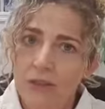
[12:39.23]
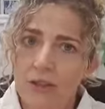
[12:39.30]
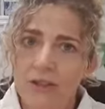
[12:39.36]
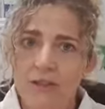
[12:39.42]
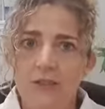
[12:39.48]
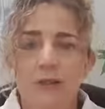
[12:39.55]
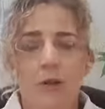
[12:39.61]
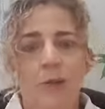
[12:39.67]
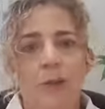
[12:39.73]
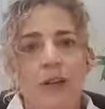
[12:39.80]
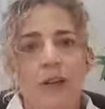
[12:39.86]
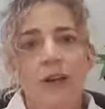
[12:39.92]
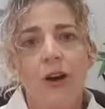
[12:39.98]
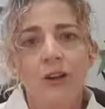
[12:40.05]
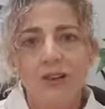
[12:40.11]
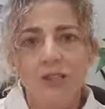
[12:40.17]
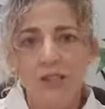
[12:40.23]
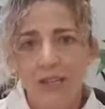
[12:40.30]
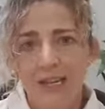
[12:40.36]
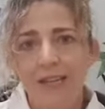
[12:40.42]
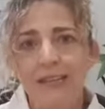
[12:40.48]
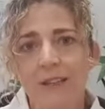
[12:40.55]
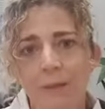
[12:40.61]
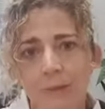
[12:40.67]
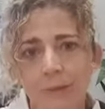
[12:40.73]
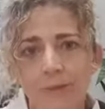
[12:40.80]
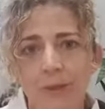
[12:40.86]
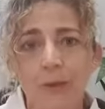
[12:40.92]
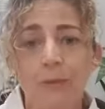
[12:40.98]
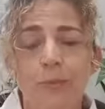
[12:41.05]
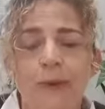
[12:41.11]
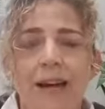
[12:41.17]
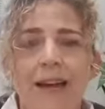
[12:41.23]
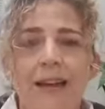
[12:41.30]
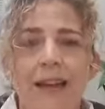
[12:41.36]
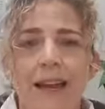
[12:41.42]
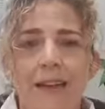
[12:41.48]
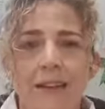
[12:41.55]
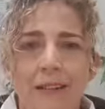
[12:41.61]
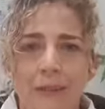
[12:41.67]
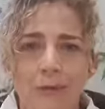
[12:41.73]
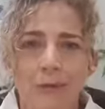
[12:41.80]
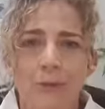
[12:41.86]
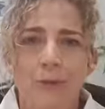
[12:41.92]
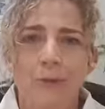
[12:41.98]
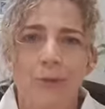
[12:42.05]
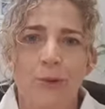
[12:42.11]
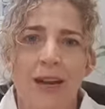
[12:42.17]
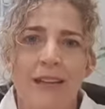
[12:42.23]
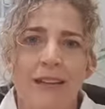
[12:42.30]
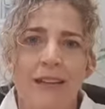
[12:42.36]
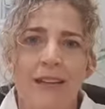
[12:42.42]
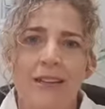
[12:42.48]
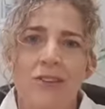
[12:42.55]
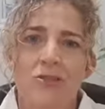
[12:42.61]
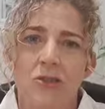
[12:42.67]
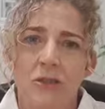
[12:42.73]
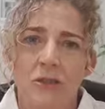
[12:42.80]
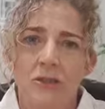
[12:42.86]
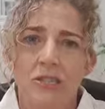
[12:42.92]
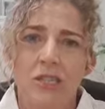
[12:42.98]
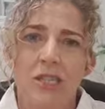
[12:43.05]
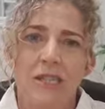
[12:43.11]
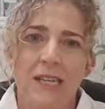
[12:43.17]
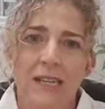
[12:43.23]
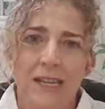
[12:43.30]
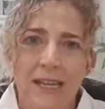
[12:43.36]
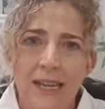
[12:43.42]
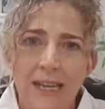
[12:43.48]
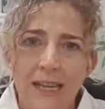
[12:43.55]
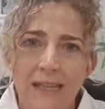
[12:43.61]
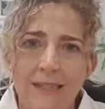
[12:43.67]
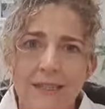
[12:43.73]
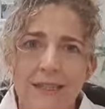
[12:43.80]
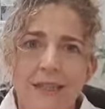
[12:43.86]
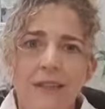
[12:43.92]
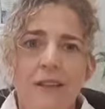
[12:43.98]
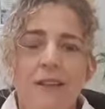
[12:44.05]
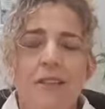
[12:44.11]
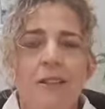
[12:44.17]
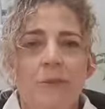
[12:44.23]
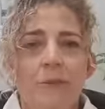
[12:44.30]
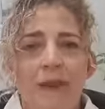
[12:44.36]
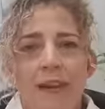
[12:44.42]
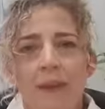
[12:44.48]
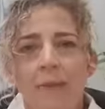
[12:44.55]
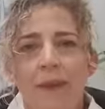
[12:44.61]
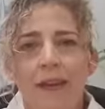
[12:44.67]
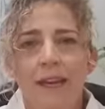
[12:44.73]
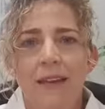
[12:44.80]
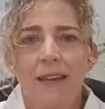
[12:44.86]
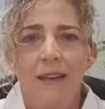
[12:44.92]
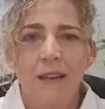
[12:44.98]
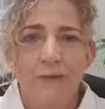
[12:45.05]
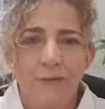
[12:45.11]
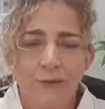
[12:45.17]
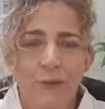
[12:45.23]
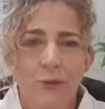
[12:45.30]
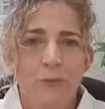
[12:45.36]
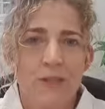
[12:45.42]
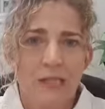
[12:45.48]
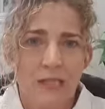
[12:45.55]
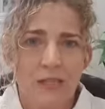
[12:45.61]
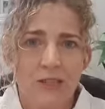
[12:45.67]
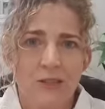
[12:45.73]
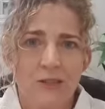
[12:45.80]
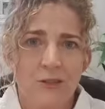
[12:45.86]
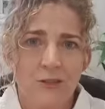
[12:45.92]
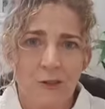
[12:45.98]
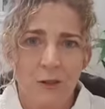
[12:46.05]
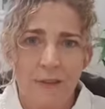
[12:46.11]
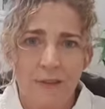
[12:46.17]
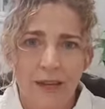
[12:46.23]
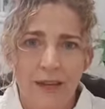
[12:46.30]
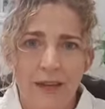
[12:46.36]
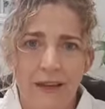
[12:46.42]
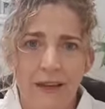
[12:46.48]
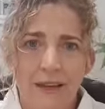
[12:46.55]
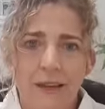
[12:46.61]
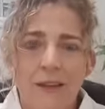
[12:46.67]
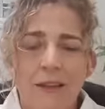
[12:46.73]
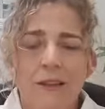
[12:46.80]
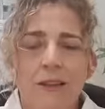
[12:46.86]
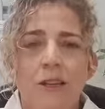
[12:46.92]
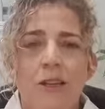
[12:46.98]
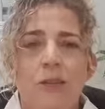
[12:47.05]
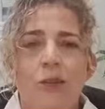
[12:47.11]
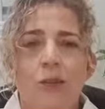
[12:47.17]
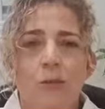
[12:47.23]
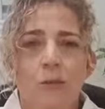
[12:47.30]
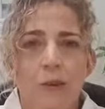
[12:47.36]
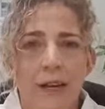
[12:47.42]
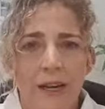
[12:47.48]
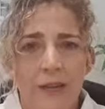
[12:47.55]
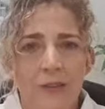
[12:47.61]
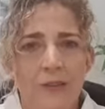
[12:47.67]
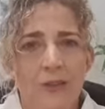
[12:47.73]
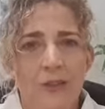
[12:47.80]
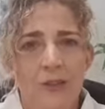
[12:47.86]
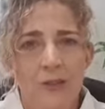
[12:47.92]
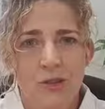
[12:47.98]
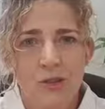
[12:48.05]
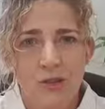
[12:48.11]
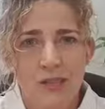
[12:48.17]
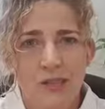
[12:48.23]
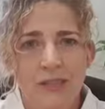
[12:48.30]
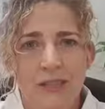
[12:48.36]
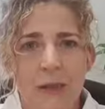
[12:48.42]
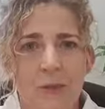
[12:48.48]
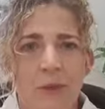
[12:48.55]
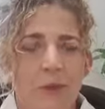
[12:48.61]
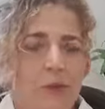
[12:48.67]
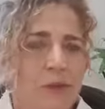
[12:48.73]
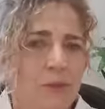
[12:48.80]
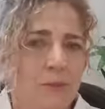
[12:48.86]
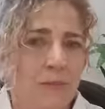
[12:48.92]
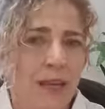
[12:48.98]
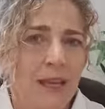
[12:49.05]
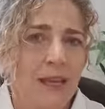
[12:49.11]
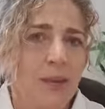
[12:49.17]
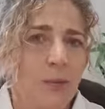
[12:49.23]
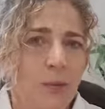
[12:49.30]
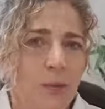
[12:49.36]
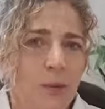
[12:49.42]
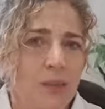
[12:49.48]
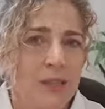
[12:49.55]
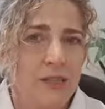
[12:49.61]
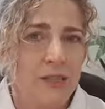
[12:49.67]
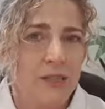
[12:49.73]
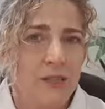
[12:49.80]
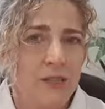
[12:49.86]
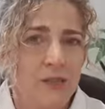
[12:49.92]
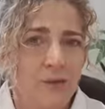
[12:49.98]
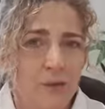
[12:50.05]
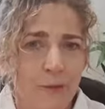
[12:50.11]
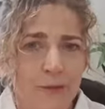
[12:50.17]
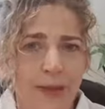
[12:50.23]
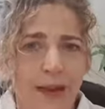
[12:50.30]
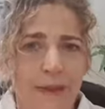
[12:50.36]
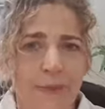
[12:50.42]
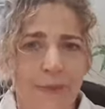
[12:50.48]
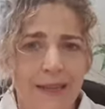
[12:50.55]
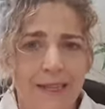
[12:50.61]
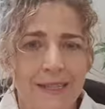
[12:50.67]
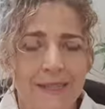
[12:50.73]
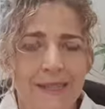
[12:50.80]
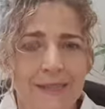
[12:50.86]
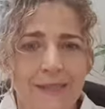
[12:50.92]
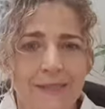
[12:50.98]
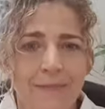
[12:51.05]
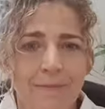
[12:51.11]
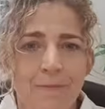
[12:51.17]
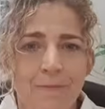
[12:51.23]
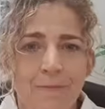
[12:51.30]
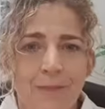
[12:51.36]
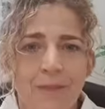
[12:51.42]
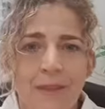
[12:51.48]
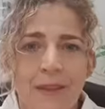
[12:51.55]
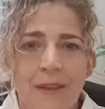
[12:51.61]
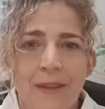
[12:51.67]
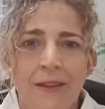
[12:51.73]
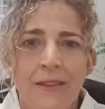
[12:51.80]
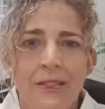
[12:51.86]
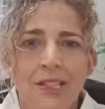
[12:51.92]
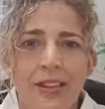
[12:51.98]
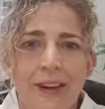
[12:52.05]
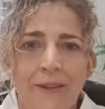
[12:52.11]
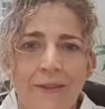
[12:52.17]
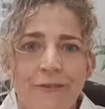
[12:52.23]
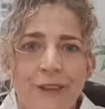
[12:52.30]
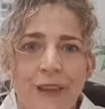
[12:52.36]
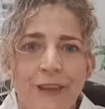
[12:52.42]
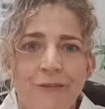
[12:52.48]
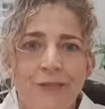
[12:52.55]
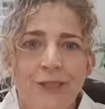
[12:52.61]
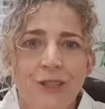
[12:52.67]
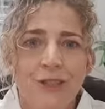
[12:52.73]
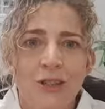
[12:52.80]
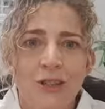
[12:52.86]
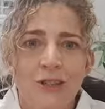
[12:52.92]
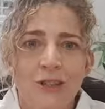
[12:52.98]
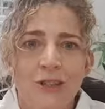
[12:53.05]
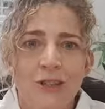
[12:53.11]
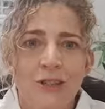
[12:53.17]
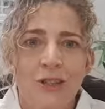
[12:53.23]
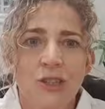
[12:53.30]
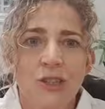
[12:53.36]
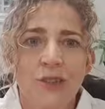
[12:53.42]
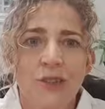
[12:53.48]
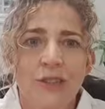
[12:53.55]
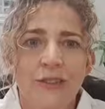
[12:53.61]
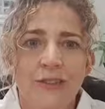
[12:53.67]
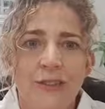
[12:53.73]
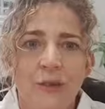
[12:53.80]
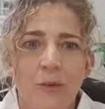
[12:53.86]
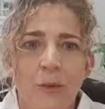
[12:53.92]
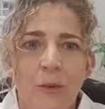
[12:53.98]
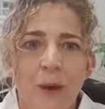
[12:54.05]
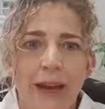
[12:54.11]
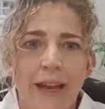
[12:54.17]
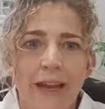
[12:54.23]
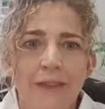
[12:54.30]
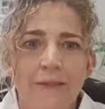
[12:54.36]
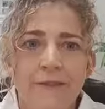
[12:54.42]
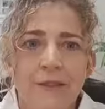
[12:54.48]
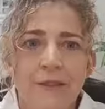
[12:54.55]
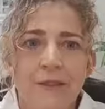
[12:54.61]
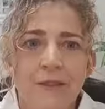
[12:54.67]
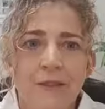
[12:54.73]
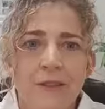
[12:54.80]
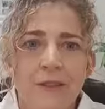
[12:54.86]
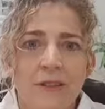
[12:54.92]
is not a word. Oxygenate the blood and give your brain that extra oxygen it needs to be able to make informed decisions from there. That you're not running on those stress chemicals and making poor decisions from that basis. Sharon, favourite song? Katrina and the Waves.